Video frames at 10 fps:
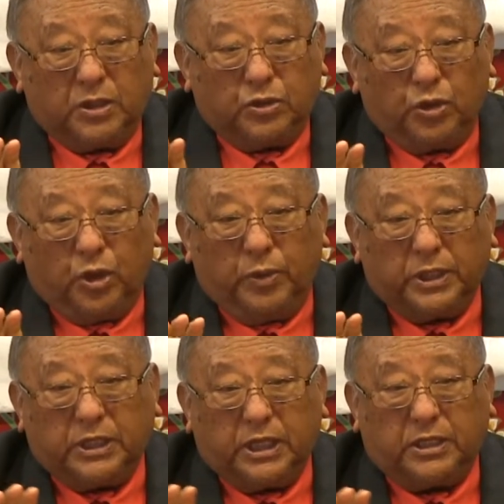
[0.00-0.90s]
No
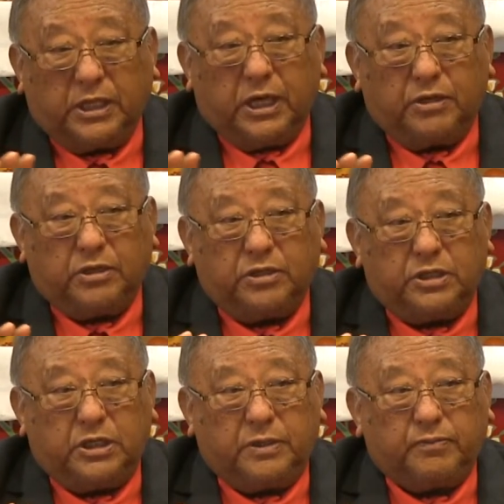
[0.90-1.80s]
one can
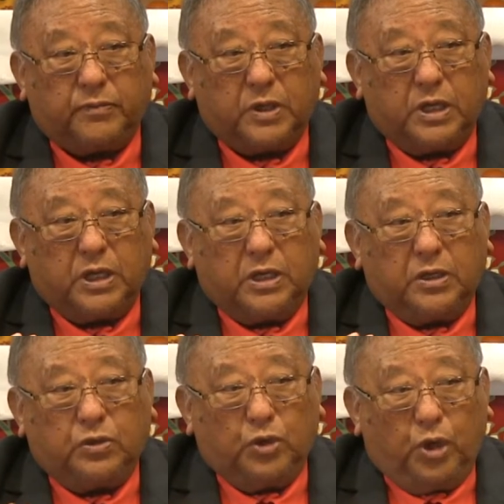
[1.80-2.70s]
guarantee.
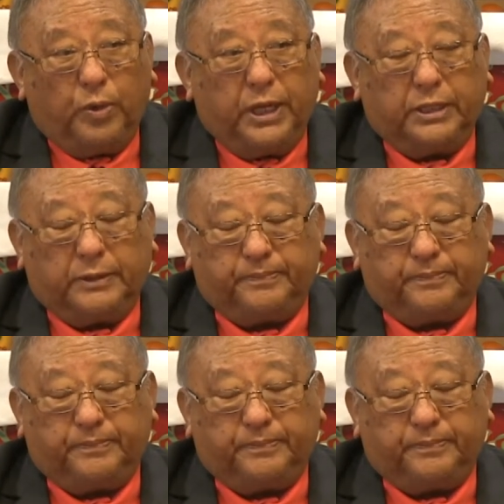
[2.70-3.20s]
No one.